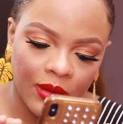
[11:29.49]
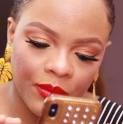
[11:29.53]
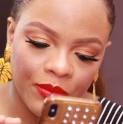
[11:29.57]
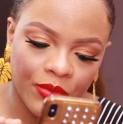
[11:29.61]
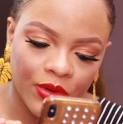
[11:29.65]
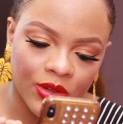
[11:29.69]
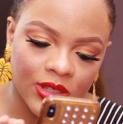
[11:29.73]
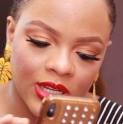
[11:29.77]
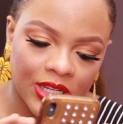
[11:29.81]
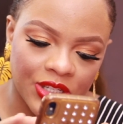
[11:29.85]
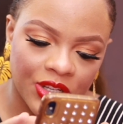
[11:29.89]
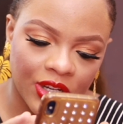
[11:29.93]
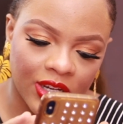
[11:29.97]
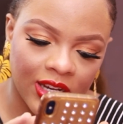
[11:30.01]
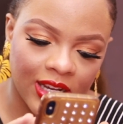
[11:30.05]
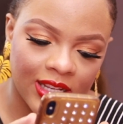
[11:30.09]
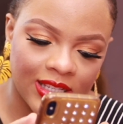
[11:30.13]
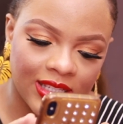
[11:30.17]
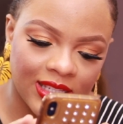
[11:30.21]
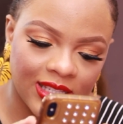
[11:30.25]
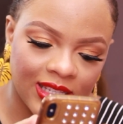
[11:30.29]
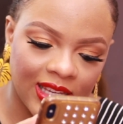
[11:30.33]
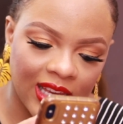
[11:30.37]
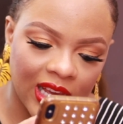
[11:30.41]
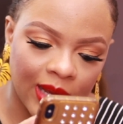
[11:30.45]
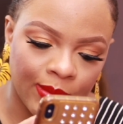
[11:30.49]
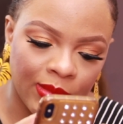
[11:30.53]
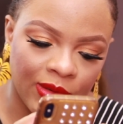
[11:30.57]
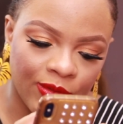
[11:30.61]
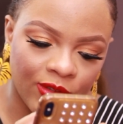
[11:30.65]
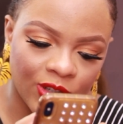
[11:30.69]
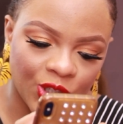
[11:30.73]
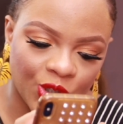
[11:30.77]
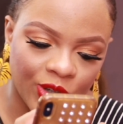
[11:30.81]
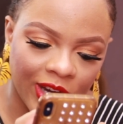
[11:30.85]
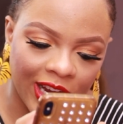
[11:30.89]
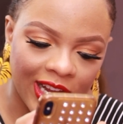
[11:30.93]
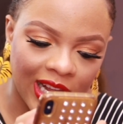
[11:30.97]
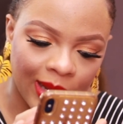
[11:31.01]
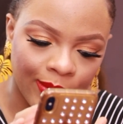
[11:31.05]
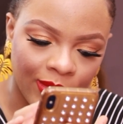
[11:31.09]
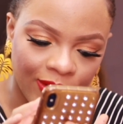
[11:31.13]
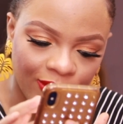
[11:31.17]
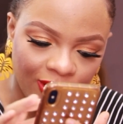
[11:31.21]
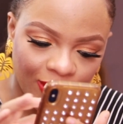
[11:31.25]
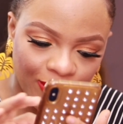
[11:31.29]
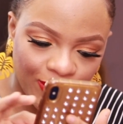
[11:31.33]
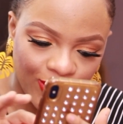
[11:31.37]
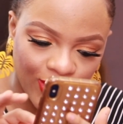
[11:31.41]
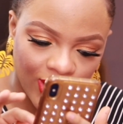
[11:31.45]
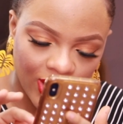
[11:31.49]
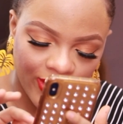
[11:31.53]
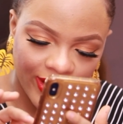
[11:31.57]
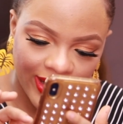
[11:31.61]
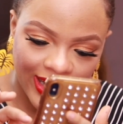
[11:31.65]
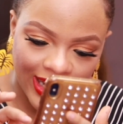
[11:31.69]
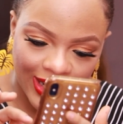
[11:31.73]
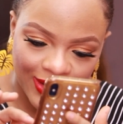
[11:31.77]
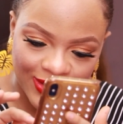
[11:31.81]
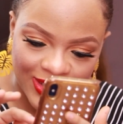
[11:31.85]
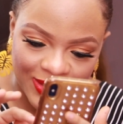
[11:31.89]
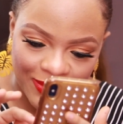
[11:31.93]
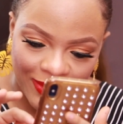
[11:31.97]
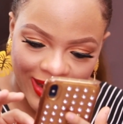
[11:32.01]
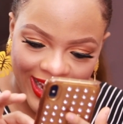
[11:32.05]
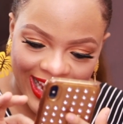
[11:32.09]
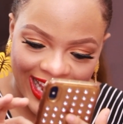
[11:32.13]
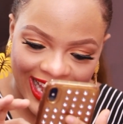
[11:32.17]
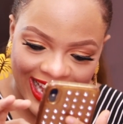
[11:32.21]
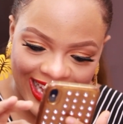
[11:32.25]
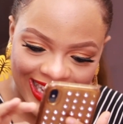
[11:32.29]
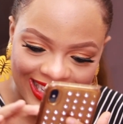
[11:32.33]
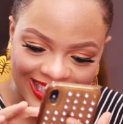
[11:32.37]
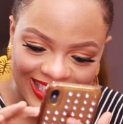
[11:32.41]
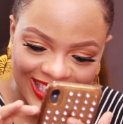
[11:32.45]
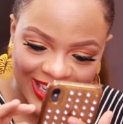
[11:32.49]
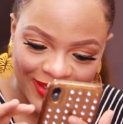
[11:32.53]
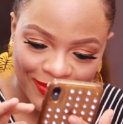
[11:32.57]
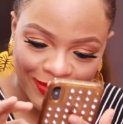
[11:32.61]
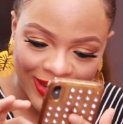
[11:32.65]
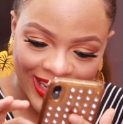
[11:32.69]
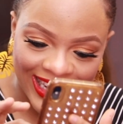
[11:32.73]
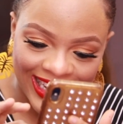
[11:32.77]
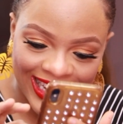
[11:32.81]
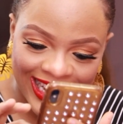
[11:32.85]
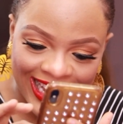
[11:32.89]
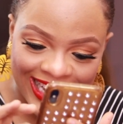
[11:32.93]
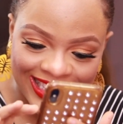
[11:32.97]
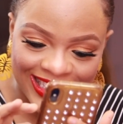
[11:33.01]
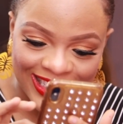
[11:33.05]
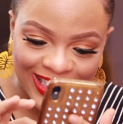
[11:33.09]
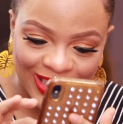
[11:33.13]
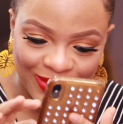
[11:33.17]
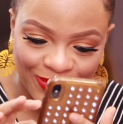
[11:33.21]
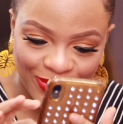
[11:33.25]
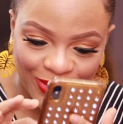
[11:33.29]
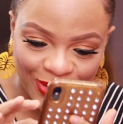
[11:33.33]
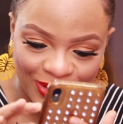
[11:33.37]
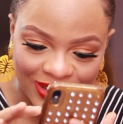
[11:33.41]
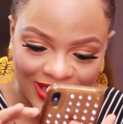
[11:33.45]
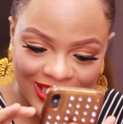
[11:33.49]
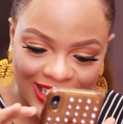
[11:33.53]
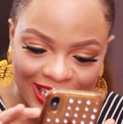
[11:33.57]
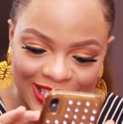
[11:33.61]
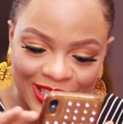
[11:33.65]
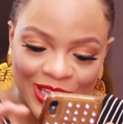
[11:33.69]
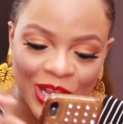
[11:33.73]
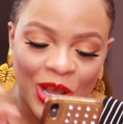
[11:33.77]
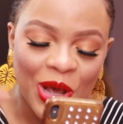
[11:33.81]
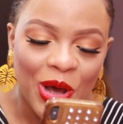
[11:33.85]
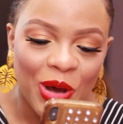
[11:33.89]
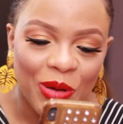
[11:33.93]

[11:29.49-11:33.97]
But as you can see, I'm even blurring out my hands and my legs in the process.